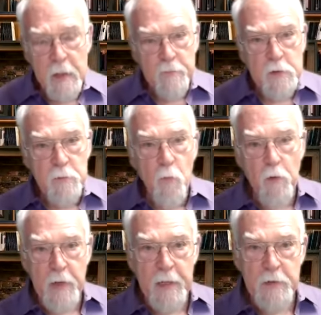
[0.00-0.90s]
give us
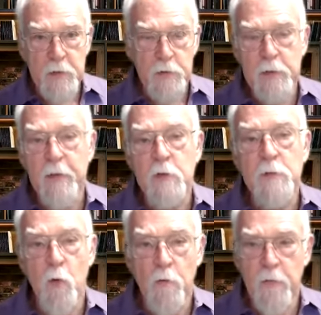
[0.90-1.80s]
more answers, give
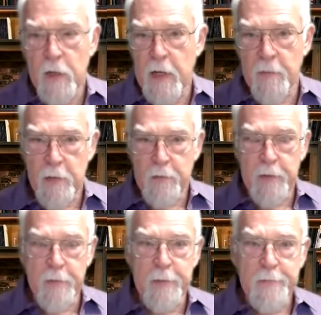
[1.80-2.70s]
us more
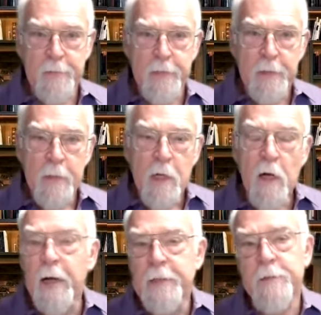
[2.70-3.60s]
reliability, right?
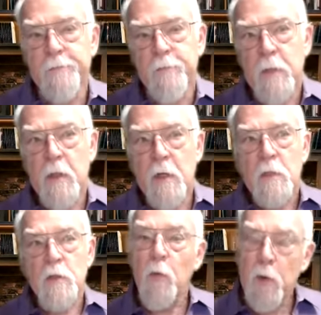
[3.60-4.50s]
All right.
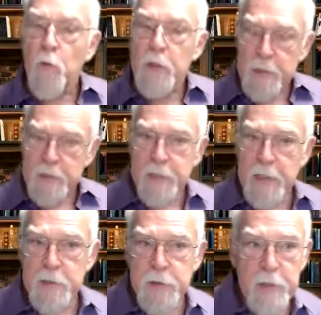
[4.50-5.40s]
So we're in a
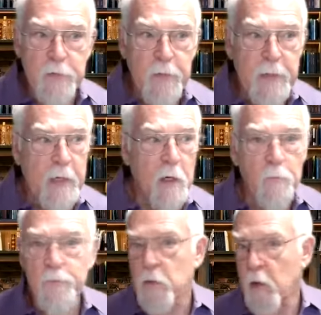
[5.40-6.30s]
state of change right
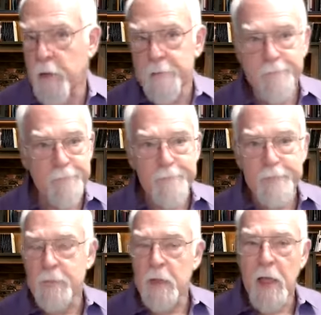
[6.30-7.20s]
now. Uh,
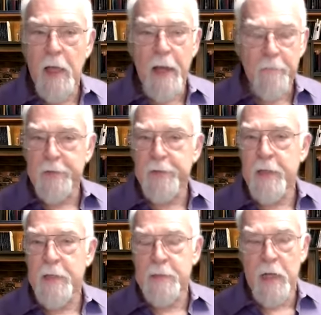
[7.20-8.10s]

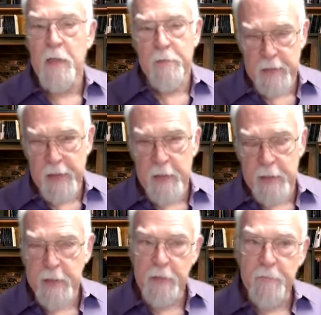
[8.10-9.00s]
everything is kind of
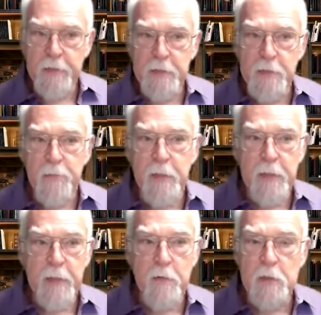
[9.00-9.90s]
chaotic. Everything's up in
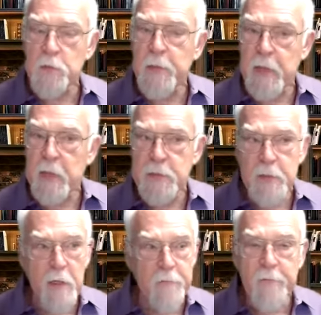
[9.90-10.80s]
the air. It's
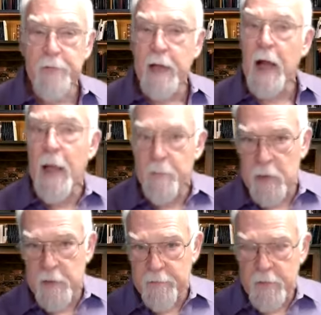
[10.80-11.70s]
because of the fact, I
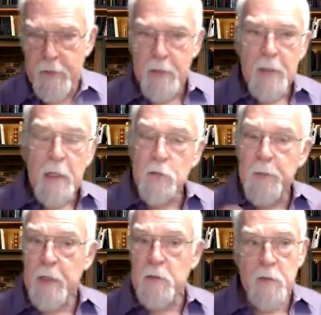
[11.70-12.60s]
believe, it's
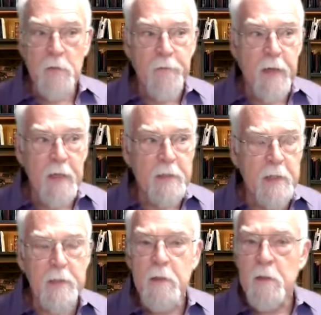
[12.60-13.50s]
because of the fact
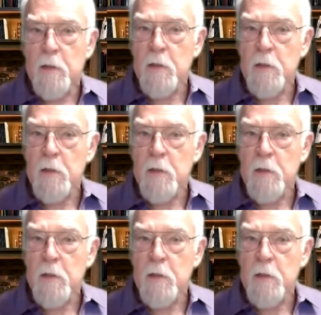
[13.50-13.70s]
that